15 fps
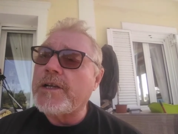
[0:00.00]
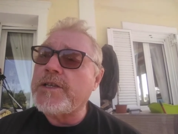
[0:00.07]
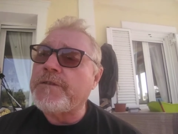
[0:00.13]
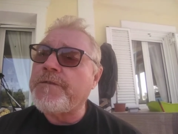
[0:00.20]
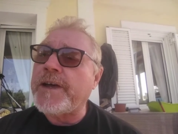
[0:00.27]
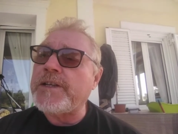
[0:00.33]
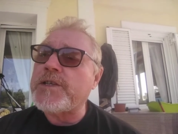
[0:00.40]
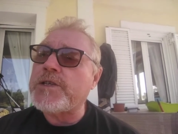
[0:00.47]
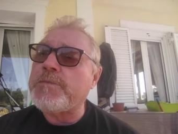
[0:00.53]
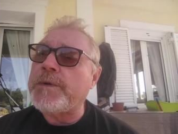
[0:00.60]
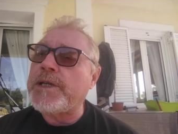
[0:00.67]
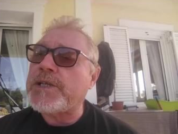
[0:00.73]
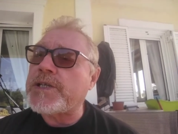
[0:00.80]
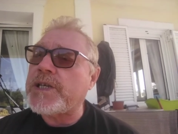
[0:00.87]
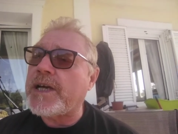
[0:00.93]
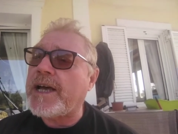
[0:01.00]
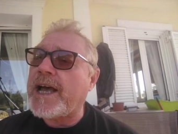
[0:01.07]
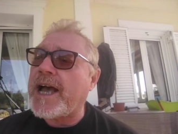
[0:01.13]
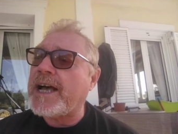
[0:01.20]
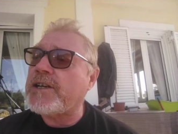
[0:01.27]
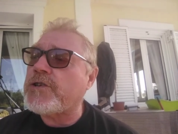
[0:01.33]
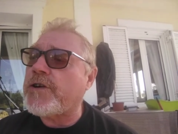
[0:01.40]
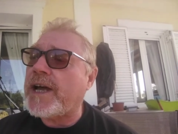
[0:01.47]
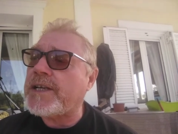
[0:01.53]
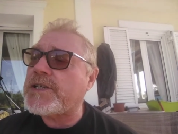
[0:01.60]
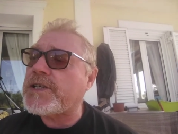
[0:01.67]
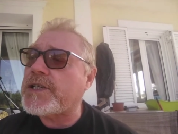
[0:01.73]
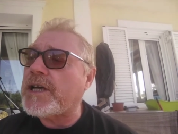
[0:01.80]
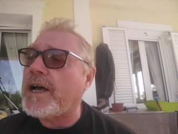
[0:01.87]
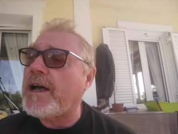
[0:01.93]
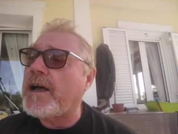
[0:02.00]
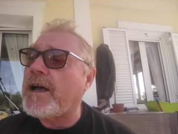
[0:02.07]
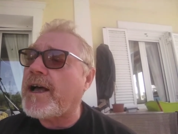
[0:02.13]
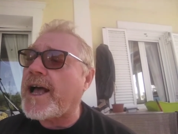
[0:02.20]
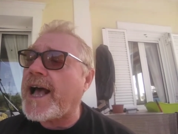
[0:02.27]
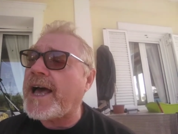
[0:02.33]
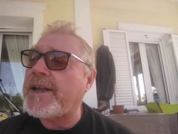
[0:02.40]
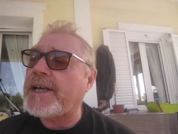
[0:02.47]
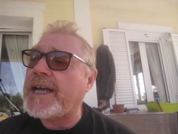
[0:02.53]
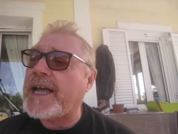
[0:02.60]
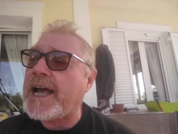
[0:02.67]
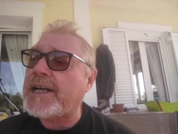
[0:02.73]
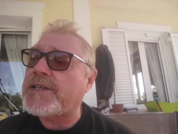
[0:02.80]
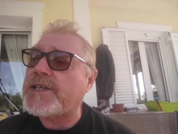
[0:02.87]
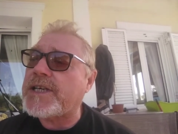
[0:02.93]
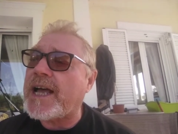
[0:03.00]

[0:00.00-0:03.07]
Defense Minister Andras Anakas